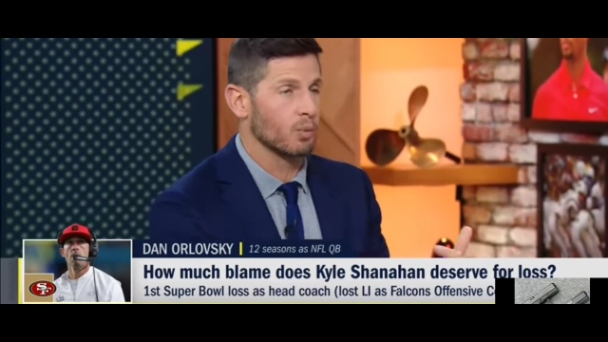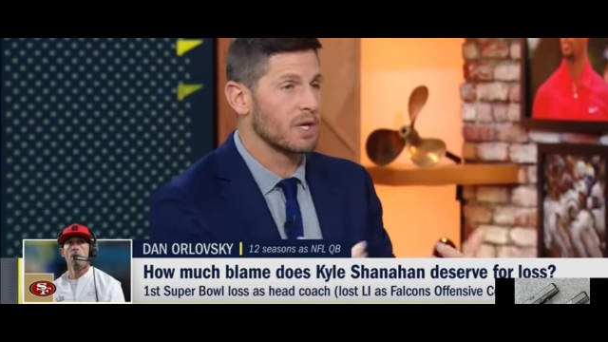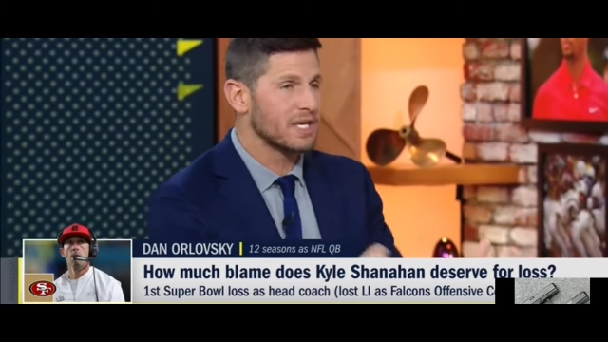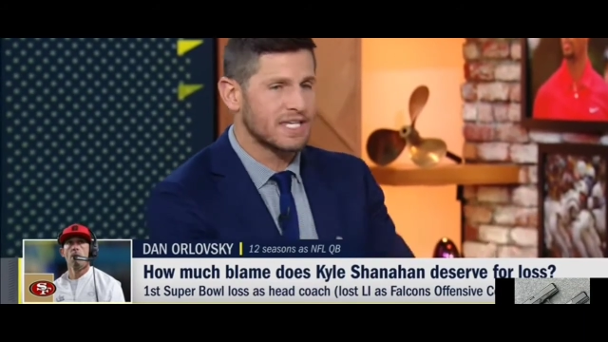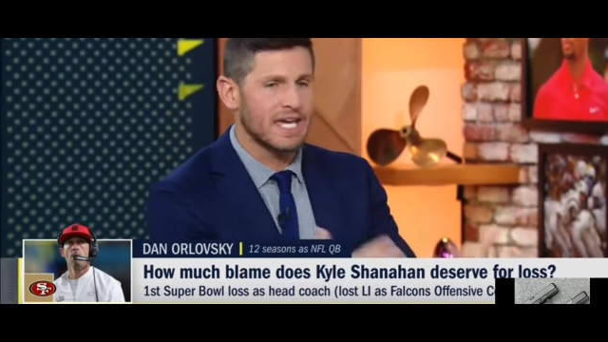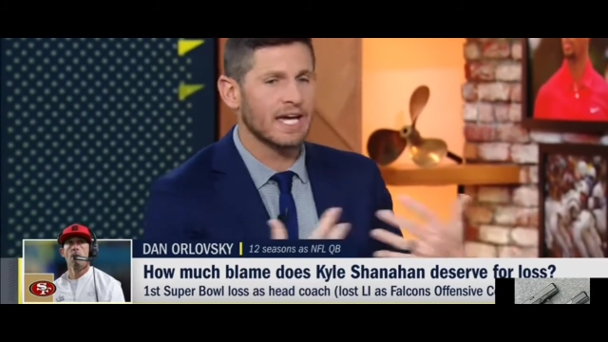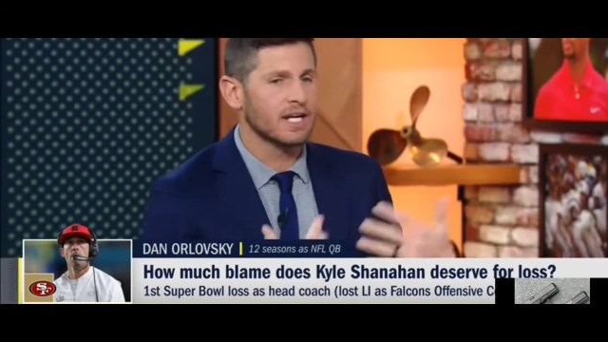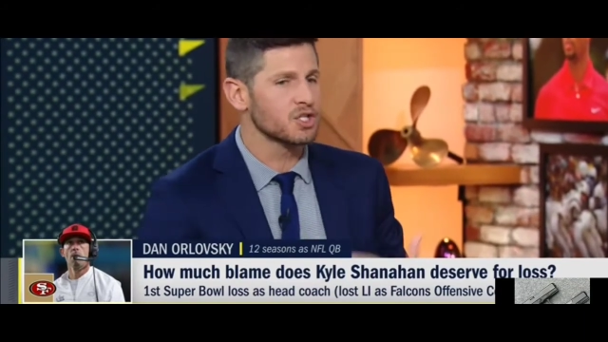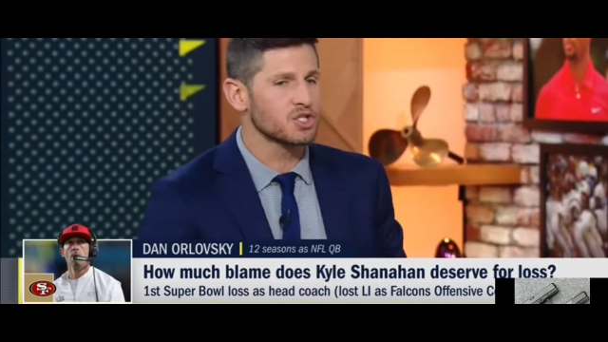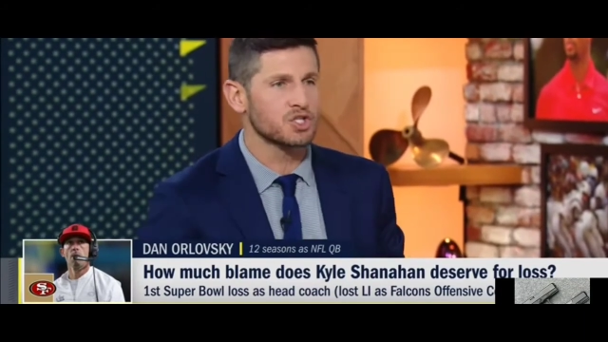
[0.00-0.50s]
We
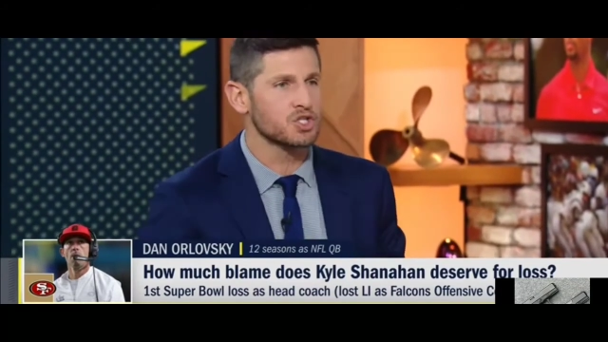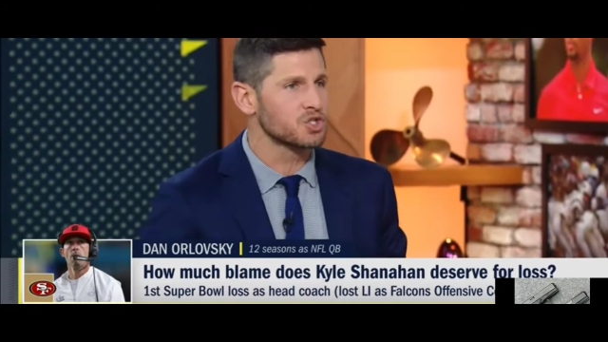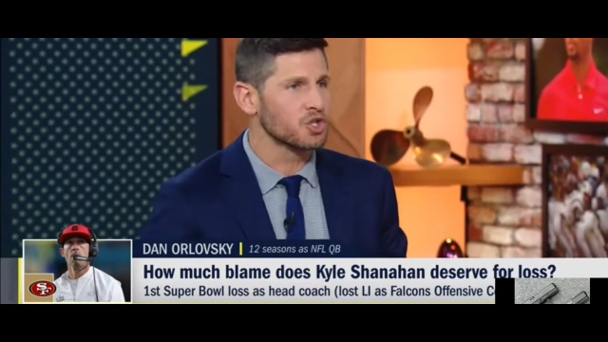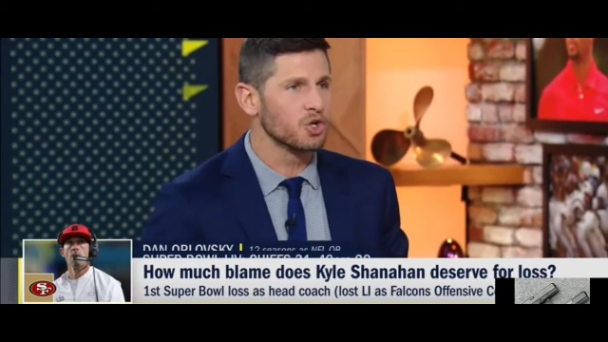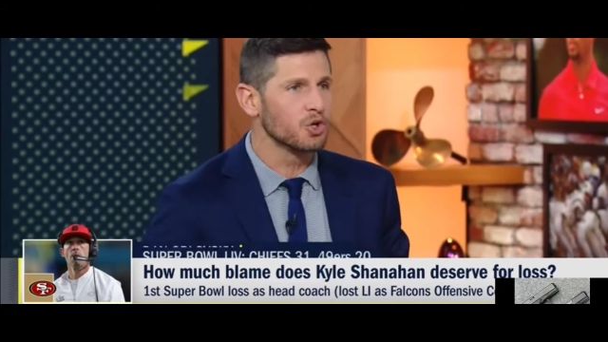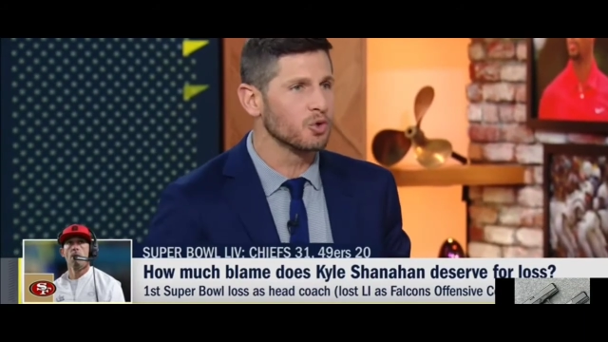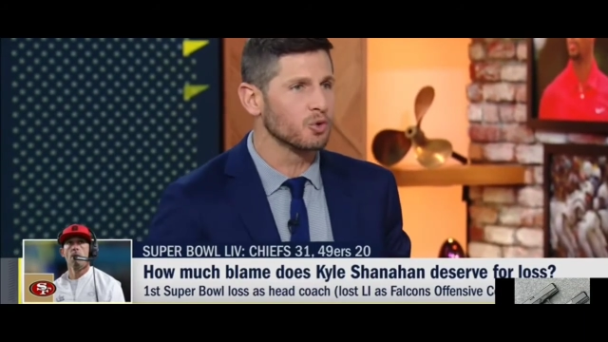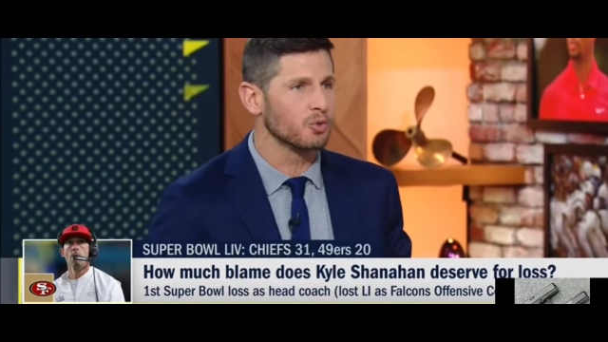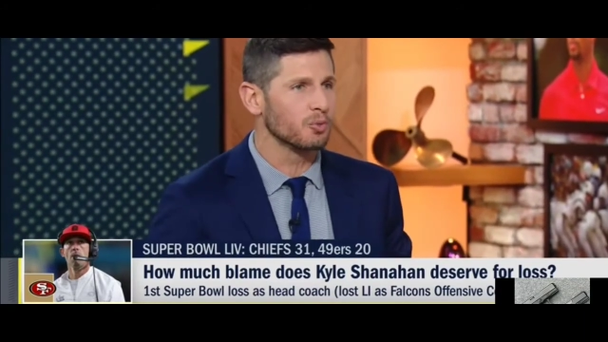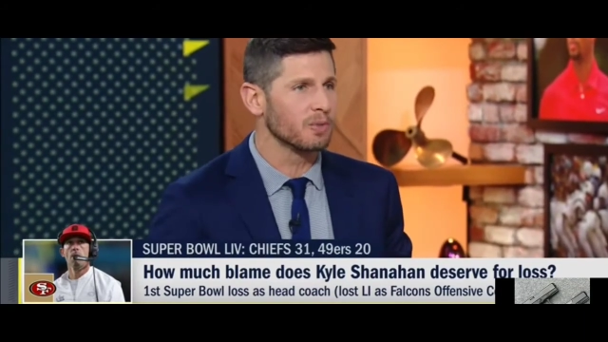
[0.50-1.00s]
can't
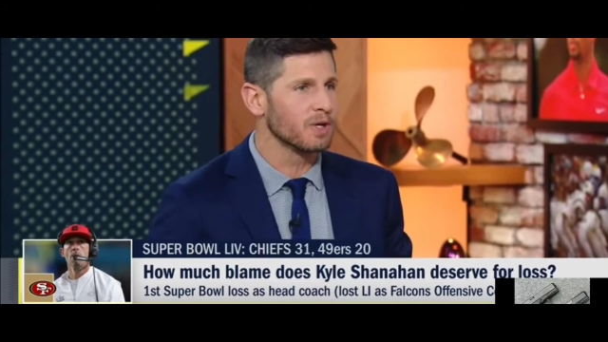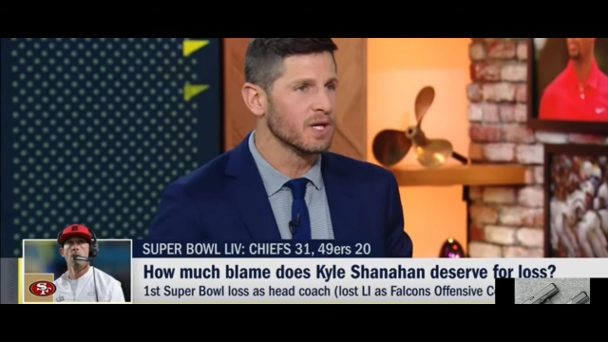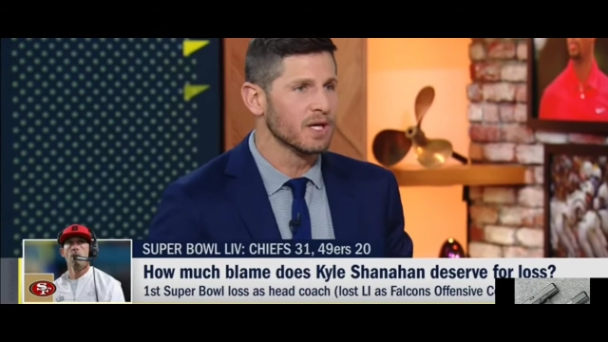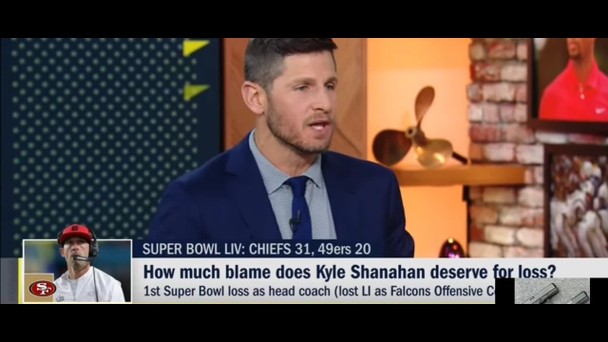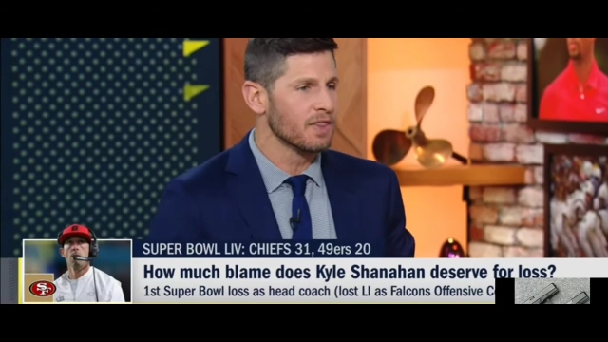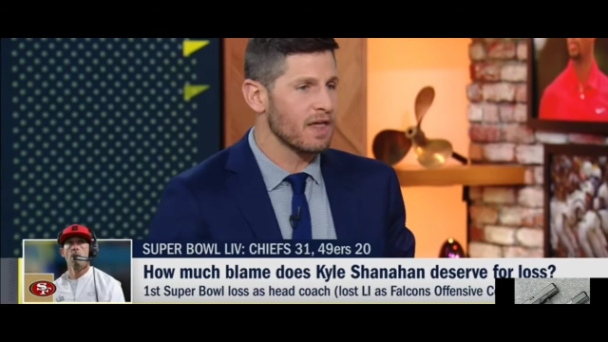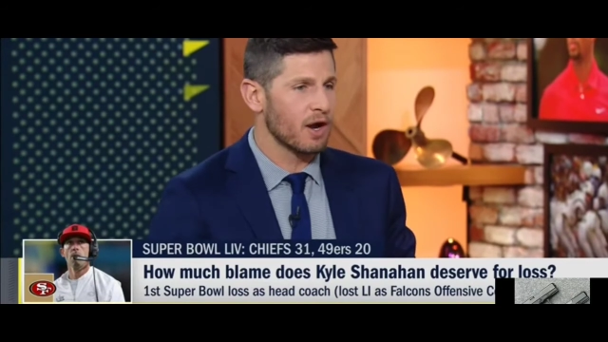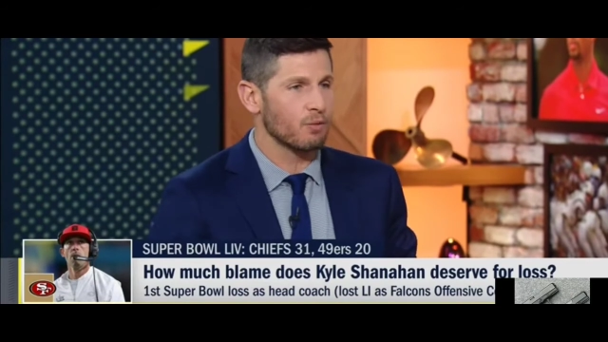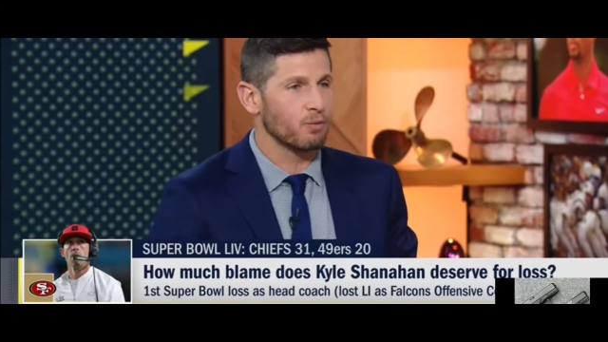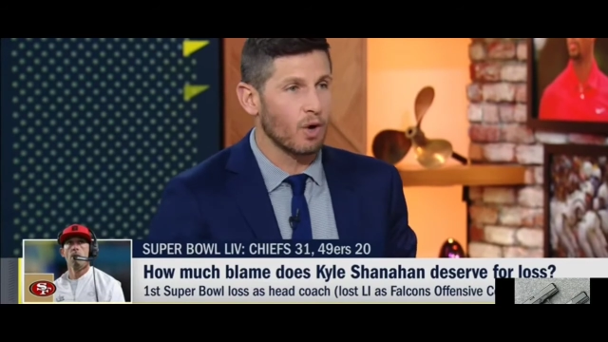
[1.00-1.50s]
assume
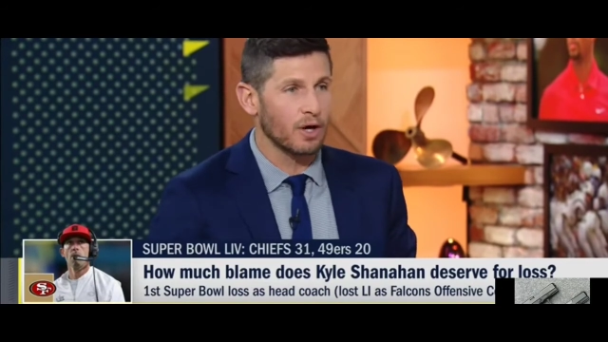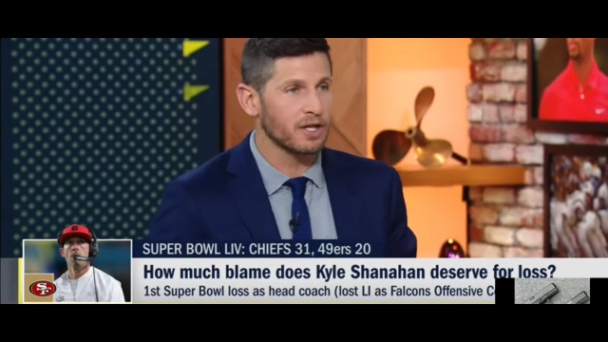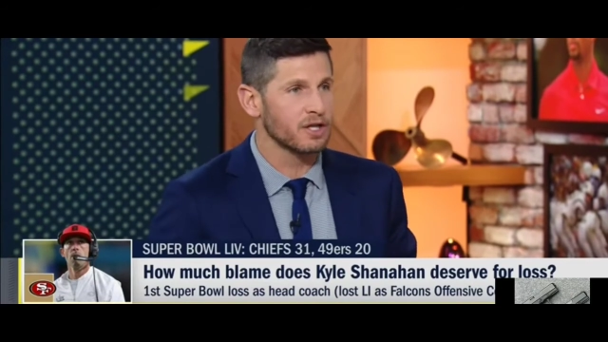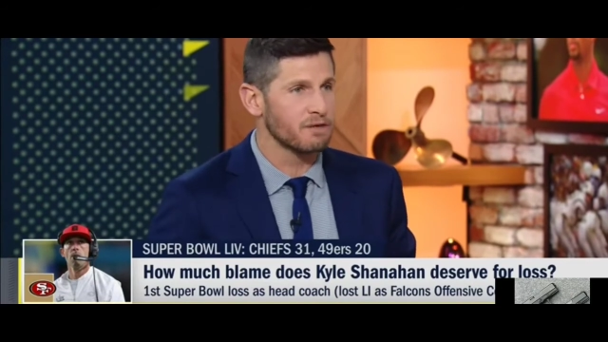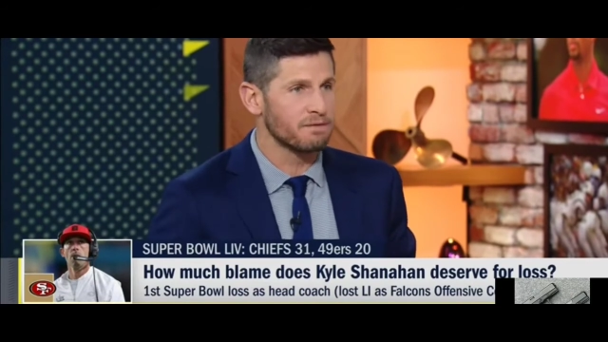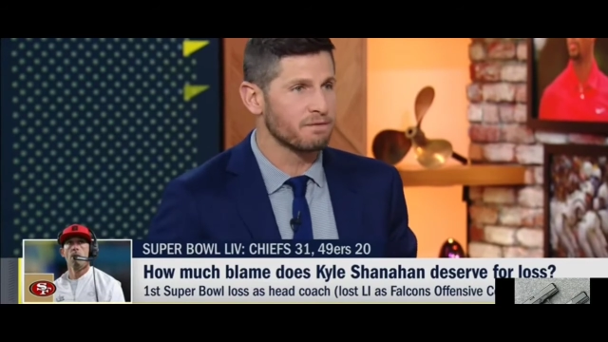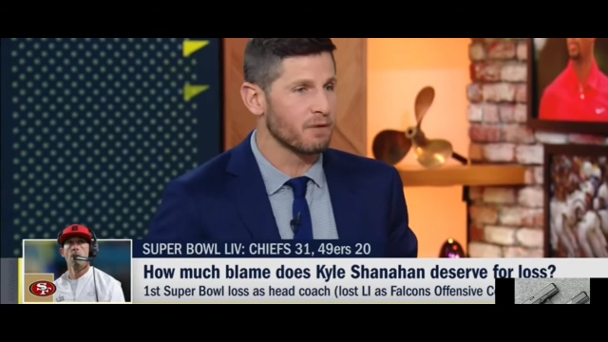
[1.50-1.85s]
that running the